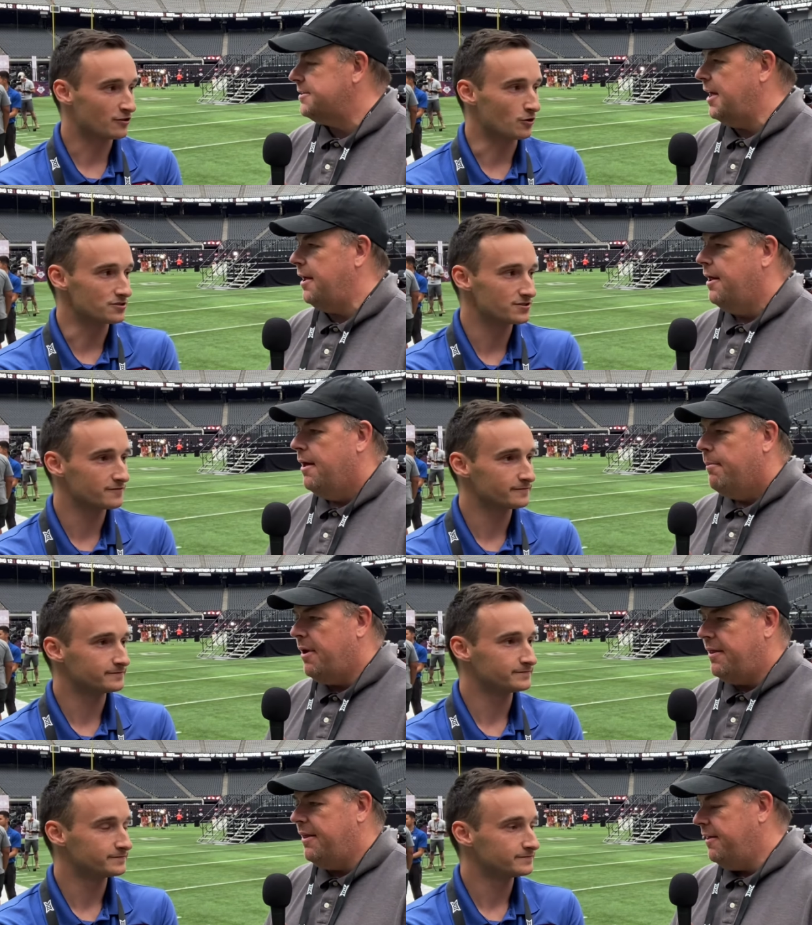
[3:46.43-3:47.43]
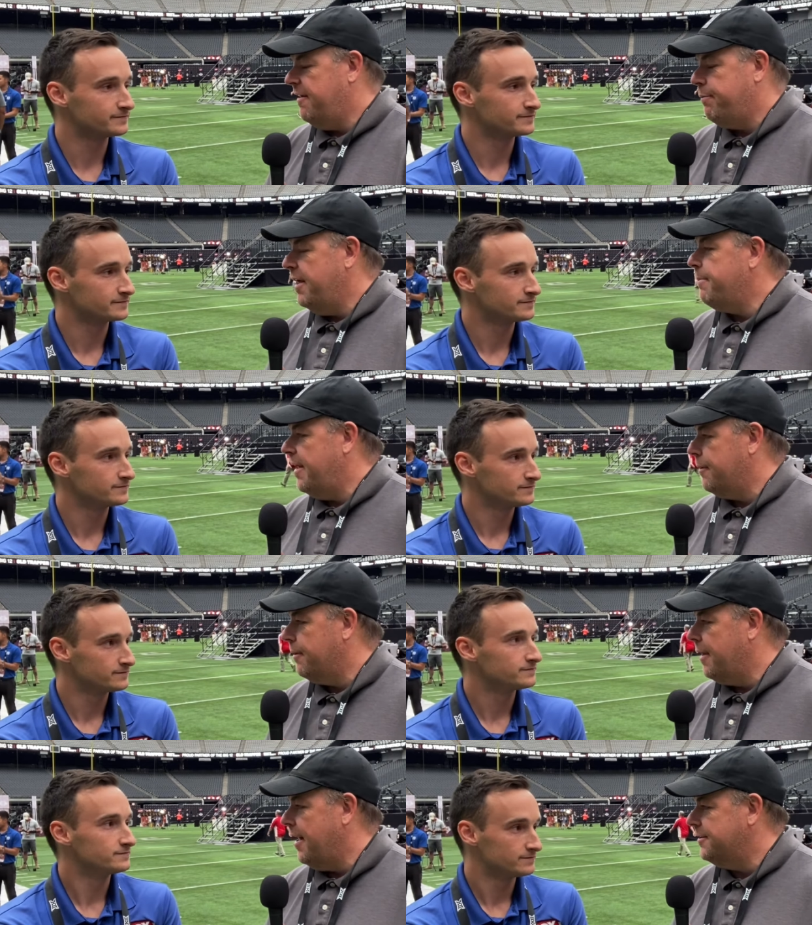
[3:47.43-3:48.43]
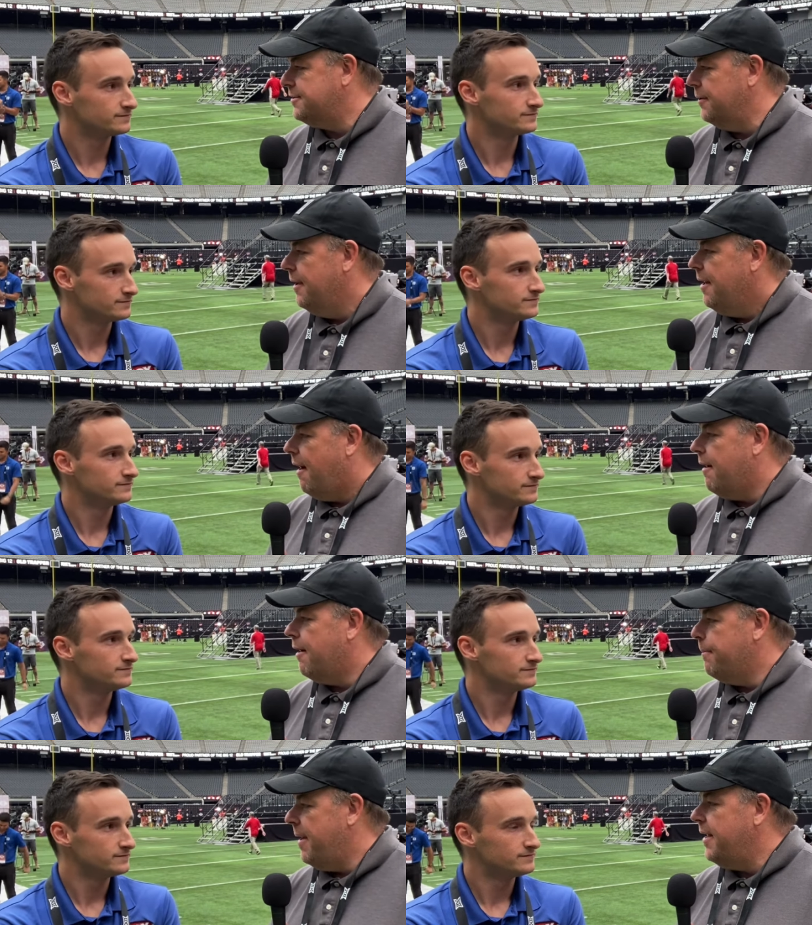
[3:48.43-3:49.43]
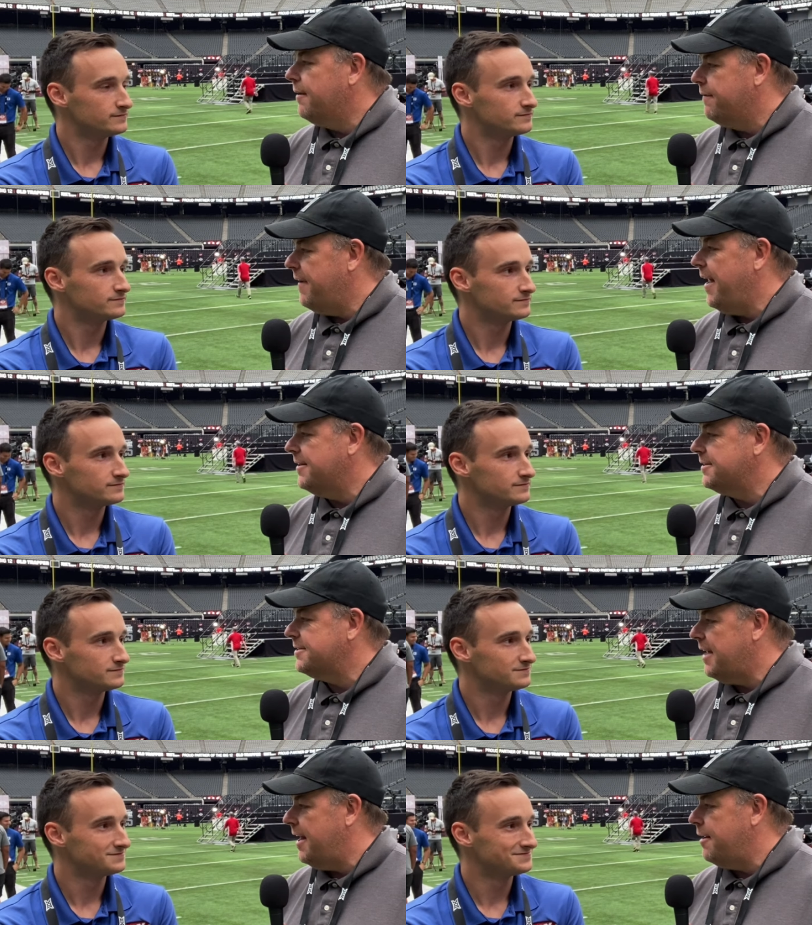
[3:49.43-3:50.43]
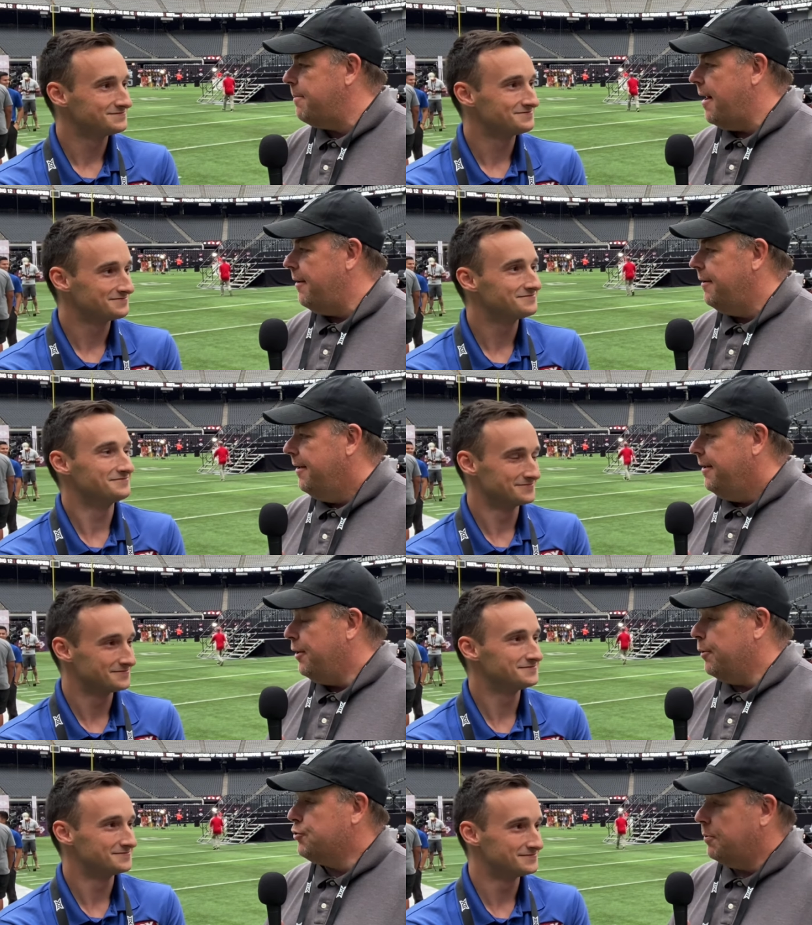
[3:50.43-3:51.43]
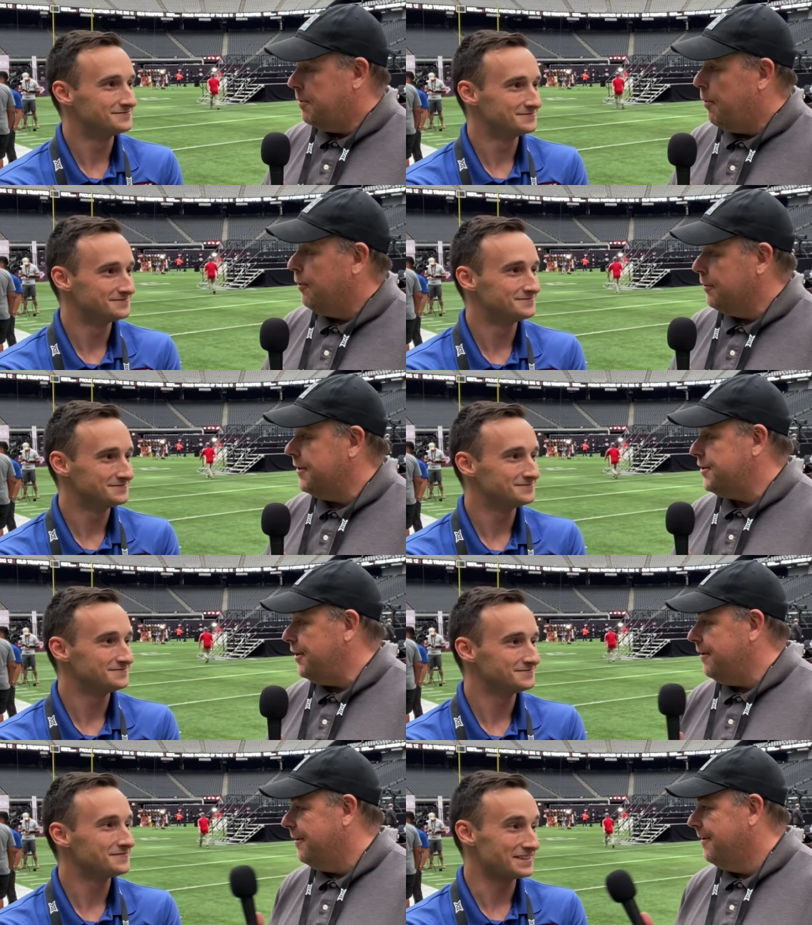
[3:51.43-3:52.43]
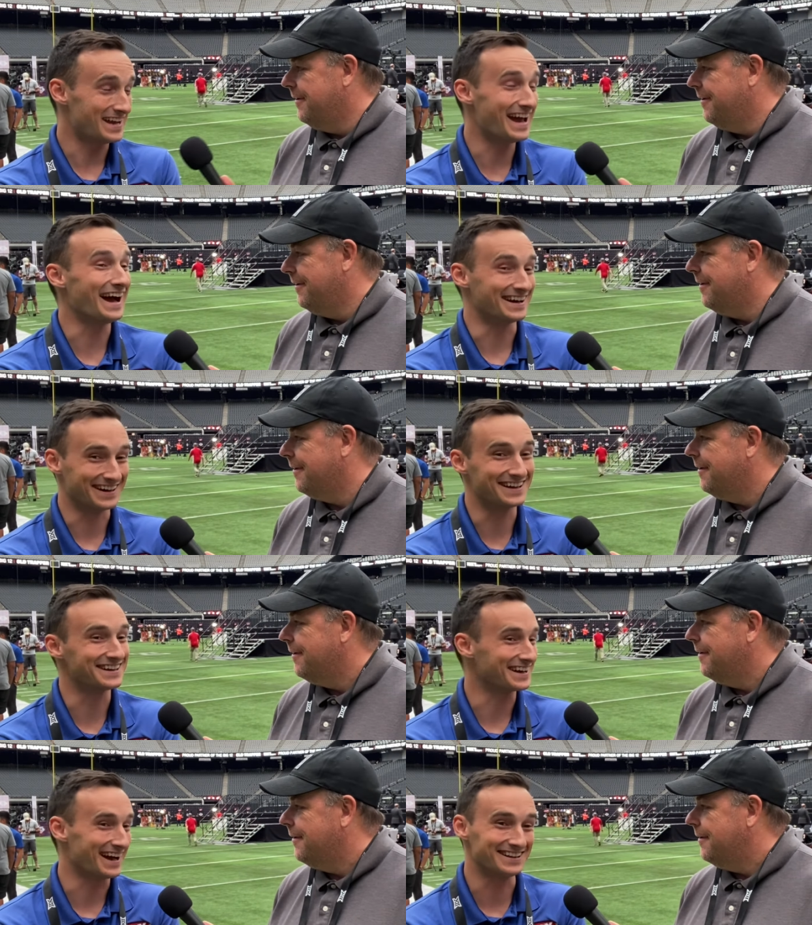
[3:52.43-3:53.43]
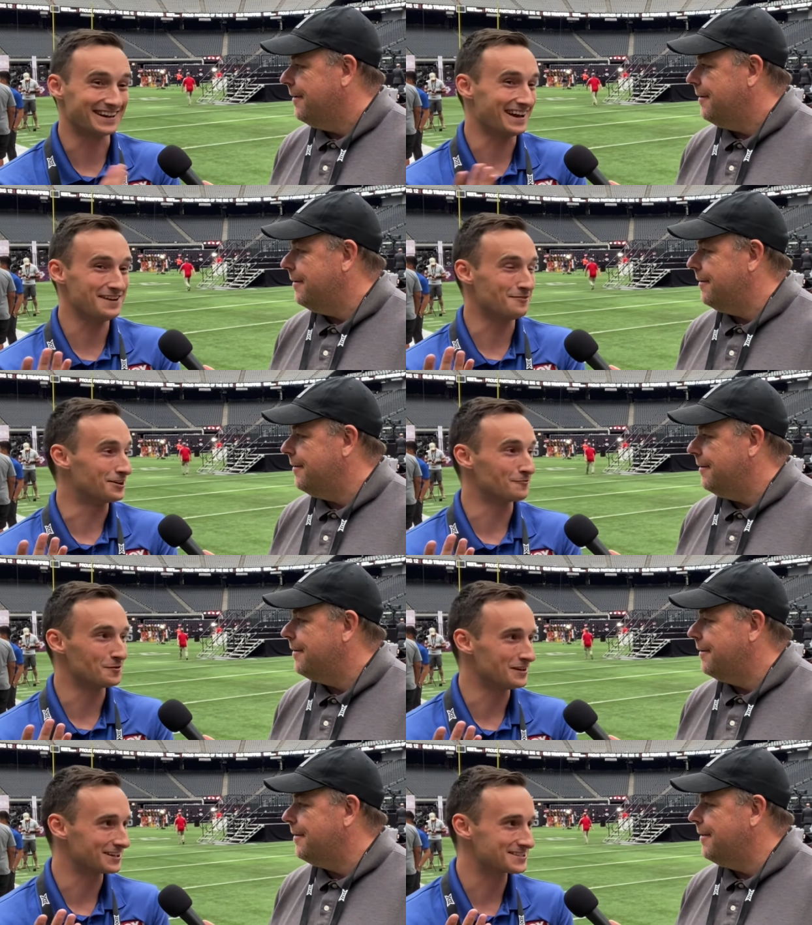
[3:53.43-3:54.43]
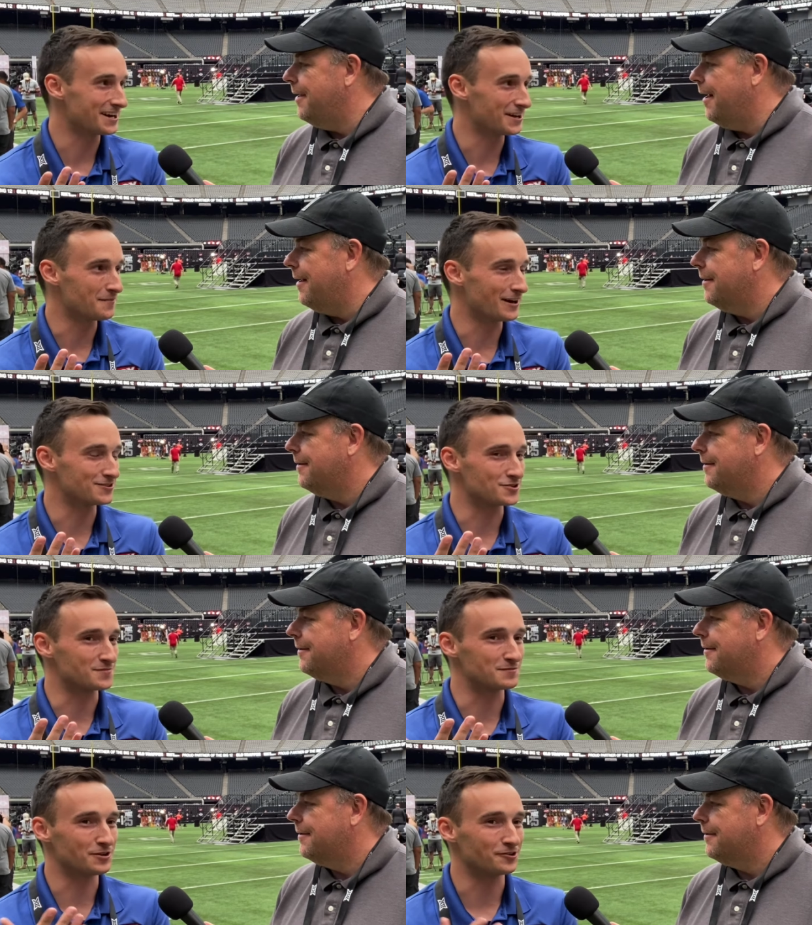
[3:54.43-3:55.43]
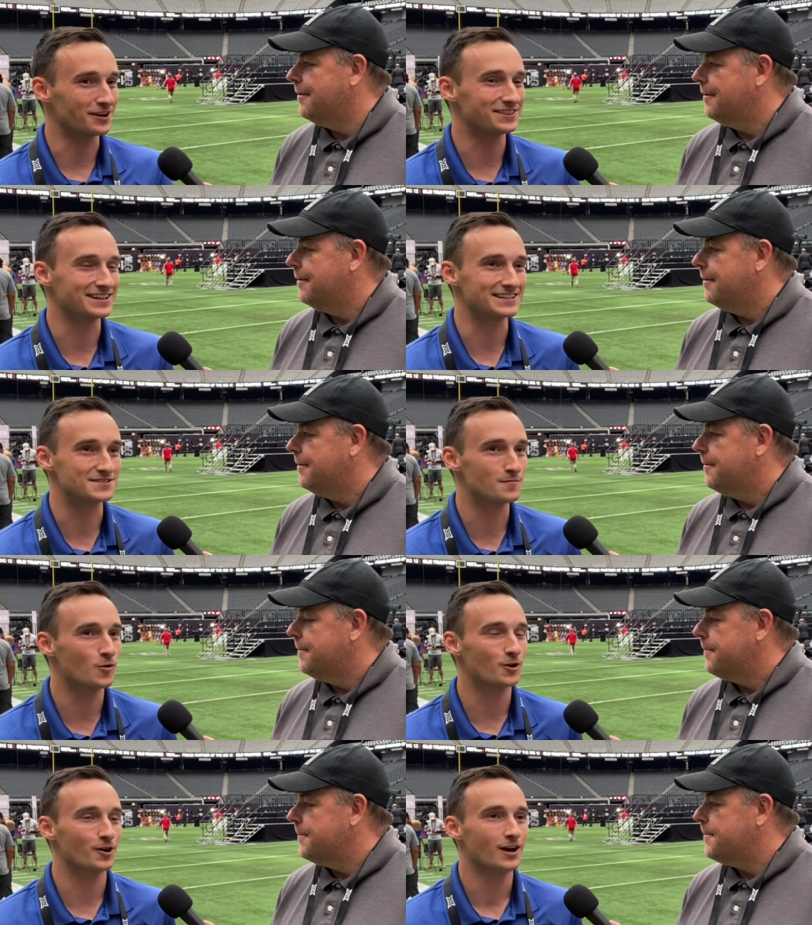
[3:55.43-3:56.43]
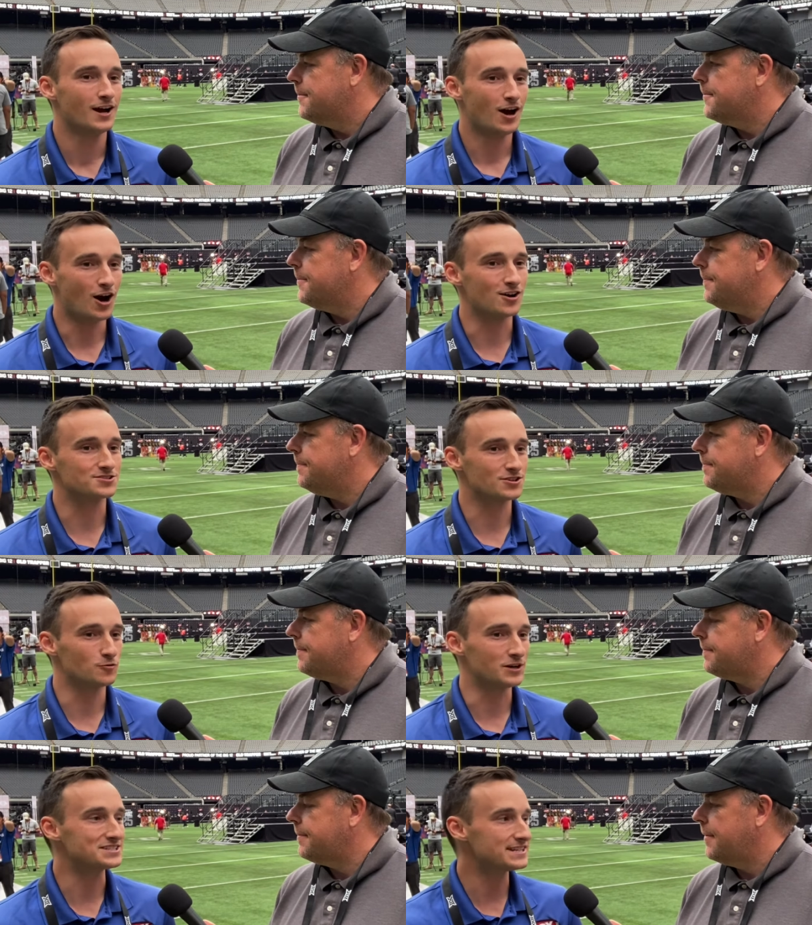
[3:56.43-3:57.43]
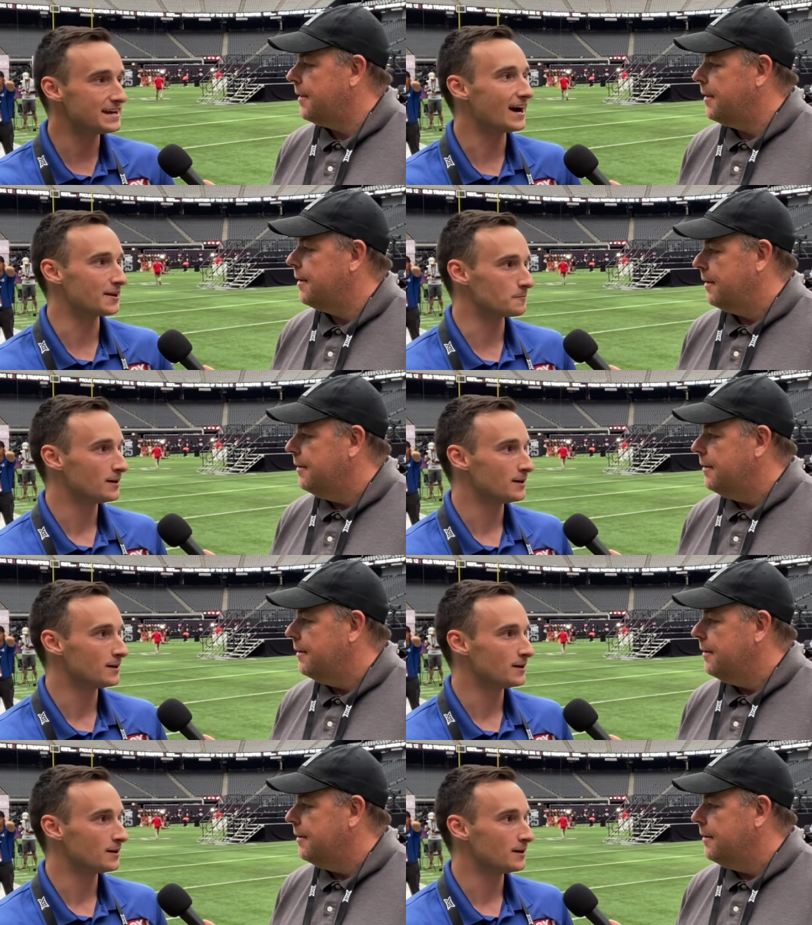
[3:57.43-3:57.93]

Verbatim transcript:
Speaker 1: State, but they, they played Baylor a lot, and so are, are Baylor fans excited about you know a trip to Boulder this year?
Speaker 2: Yeah, I think I think anyone would be excited mm. about a trip to Boulder. I think it's more also what Deion